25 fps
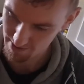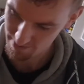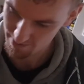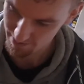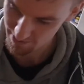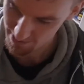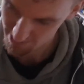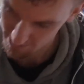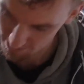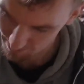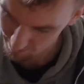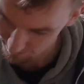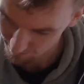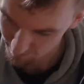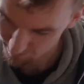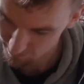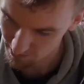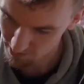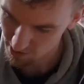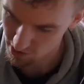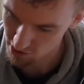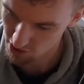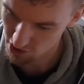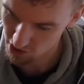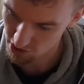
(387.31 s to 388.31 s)
because I'm
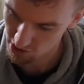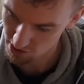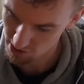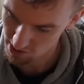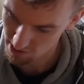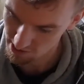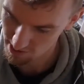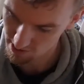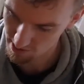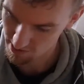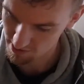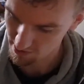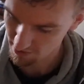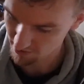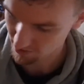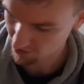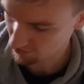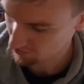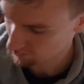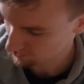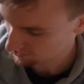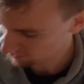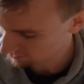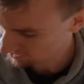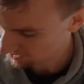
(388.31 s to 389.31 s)
trying
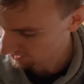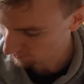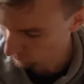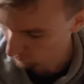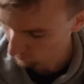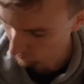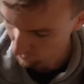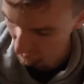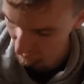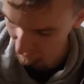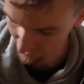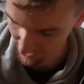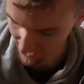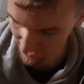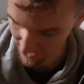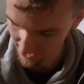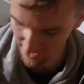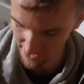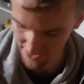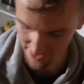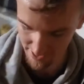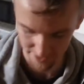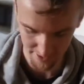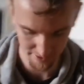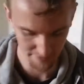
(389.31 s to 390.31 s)
to use like one
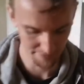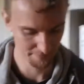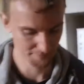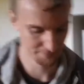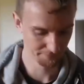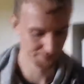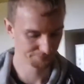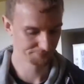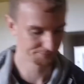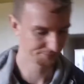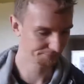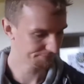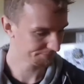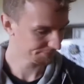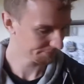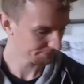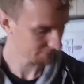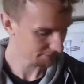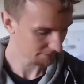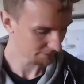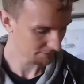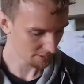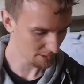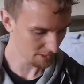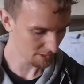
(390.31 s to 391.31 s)
hand
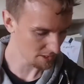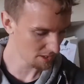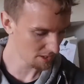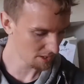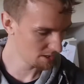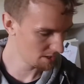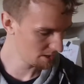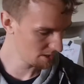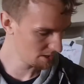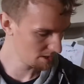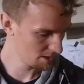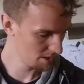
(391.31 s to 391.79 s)
to